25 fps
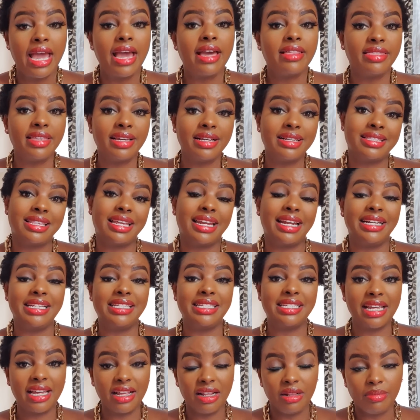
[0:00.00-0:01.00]
things that I
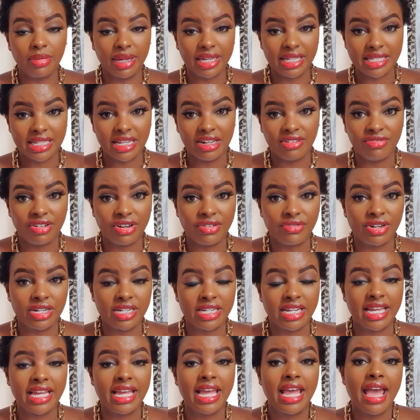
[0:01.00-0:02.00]
tell myself every
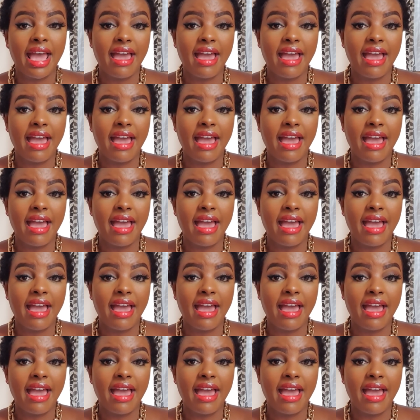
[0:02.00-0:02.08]
day,